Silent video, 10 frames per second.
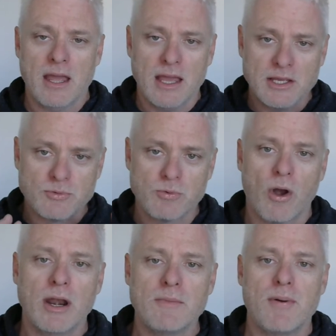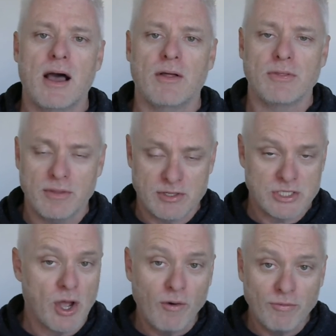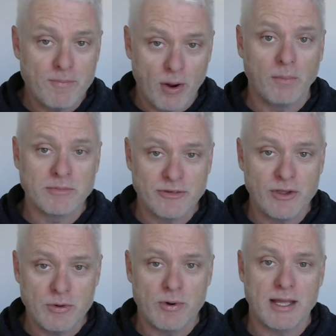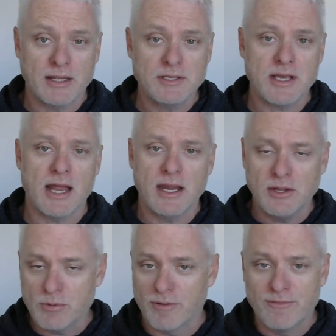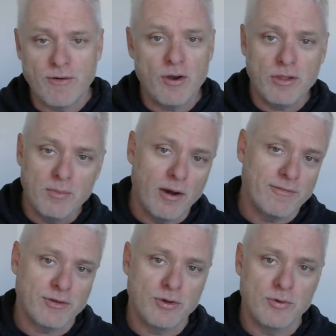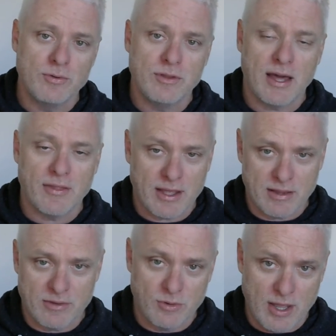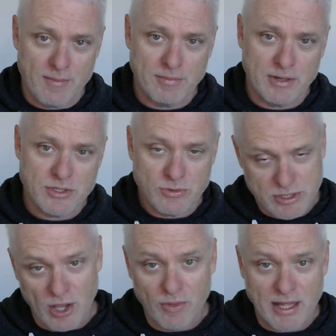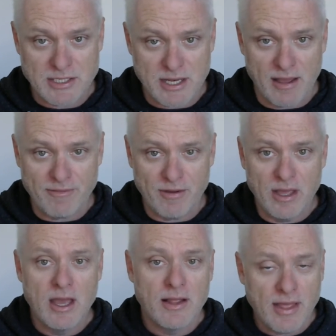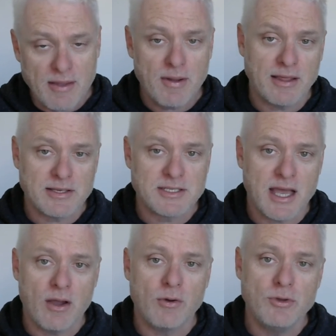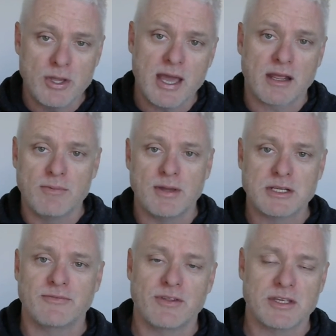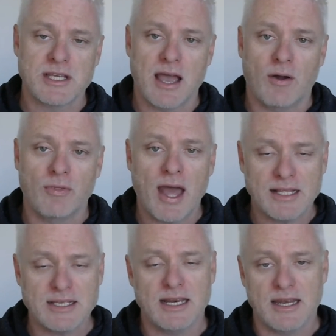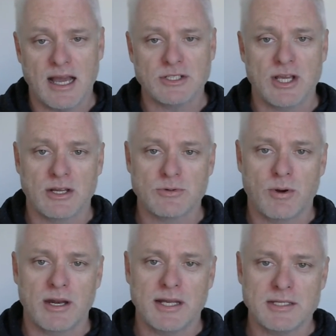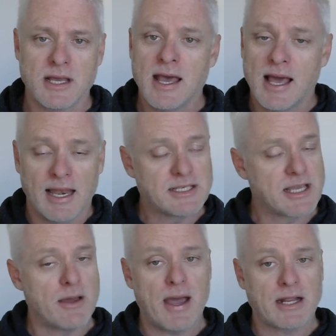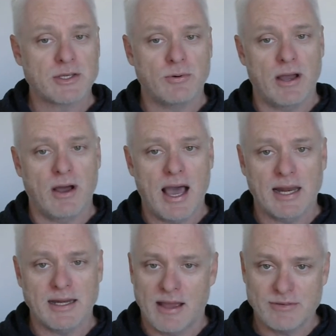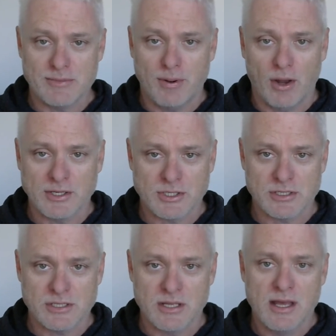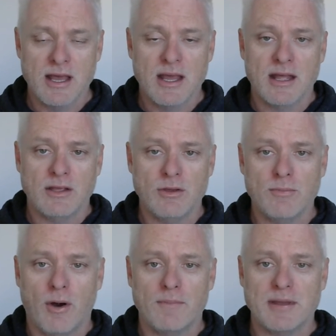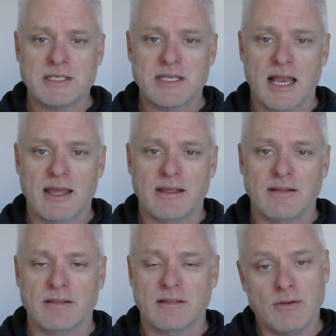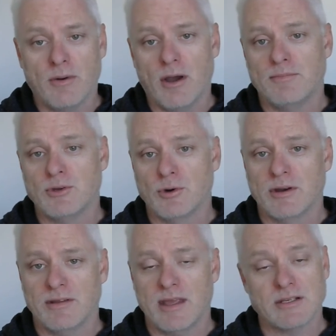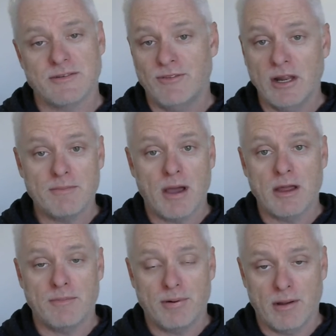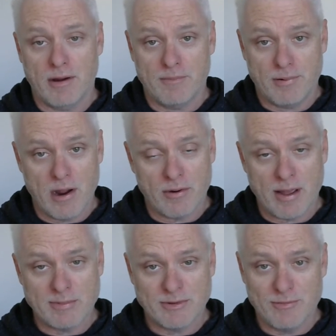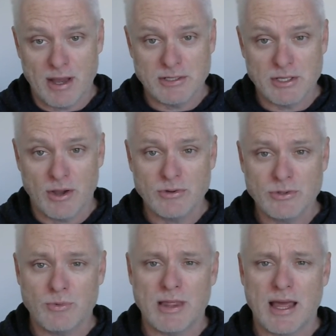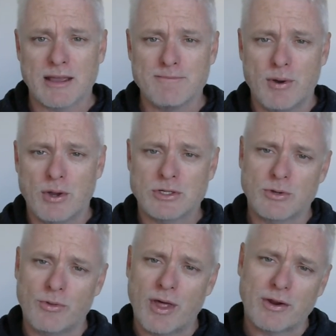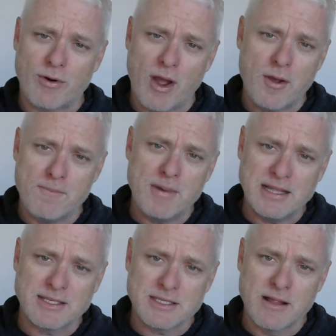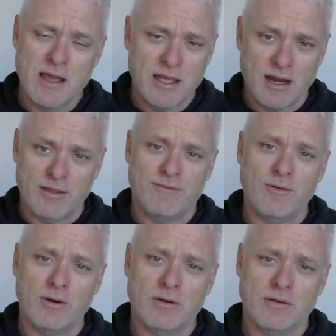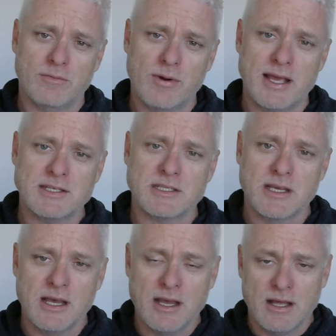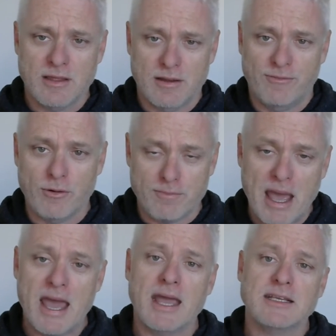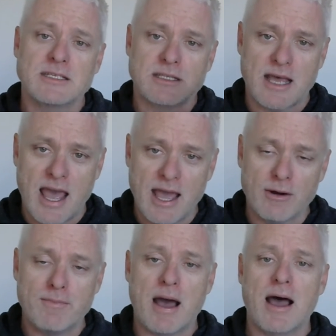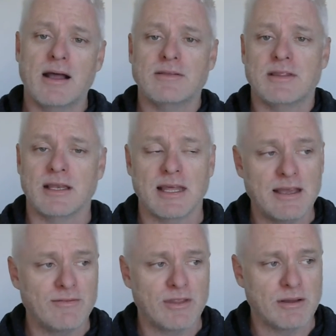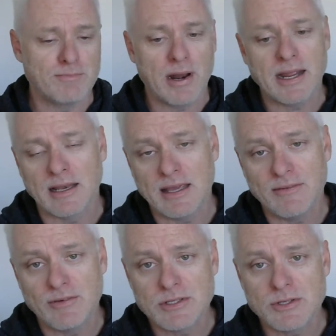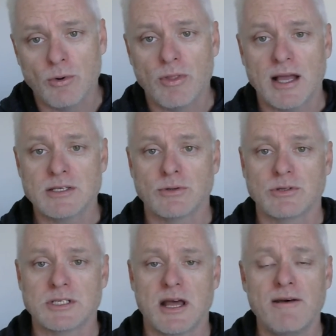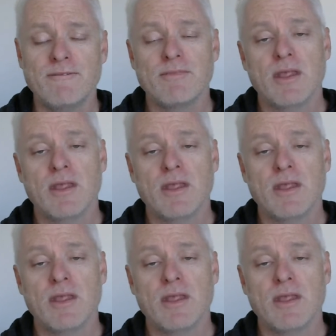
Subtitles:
is write about, solve the problems for your readers, and then you refer them off to the other two companies who sell that stuff. They make the sale, you get a commission for the sale. That, in a nutshell, is what it is. Let's go back to our Harley Davidson polishers. You might be selling, you might join, there's affiliate programs for motorcycles where they can purchase all the chrome bits, you know, the foot rests, the foot pegs, the handlebar, the brake levers, all that sort of stuff.